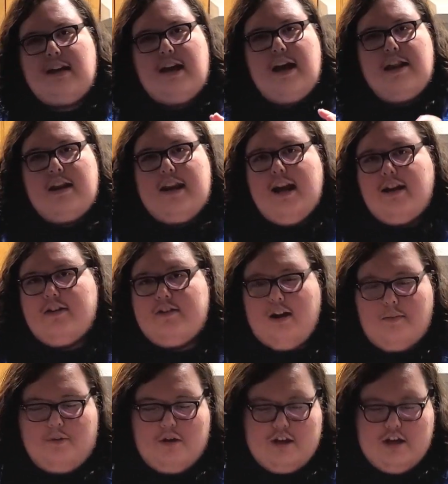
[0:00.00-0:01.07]
And the next
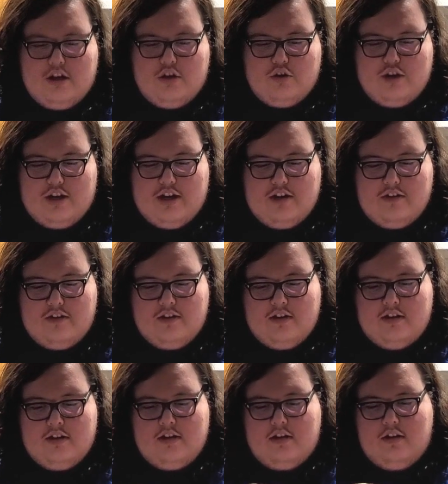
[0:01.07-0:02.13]
step on the ingredients
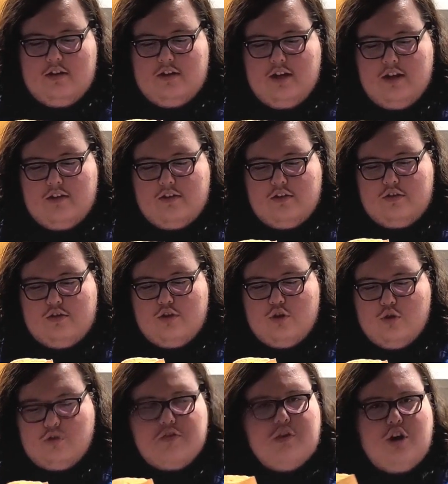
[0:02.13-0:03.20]
says
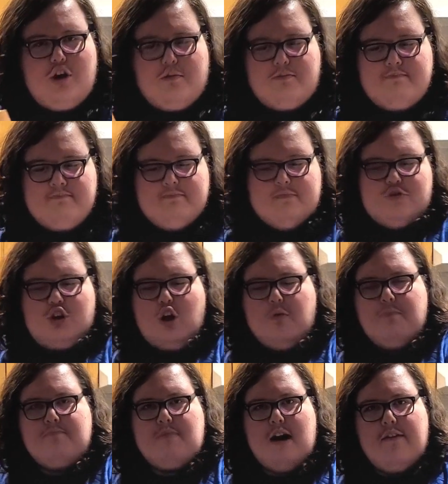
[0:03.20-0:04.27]
to stir.
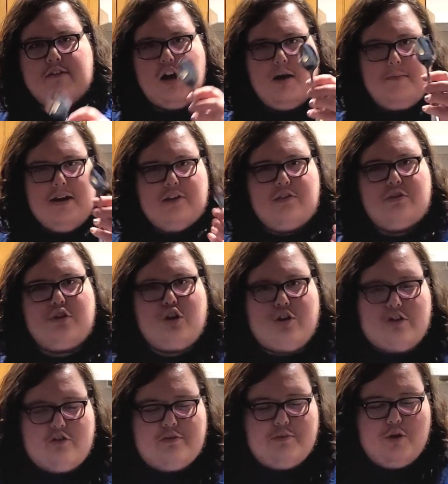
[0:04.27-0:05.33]
So I've got my
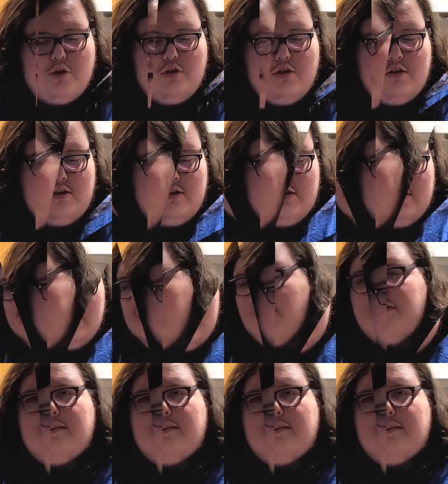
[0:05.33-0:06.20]
stirring spoon, and now it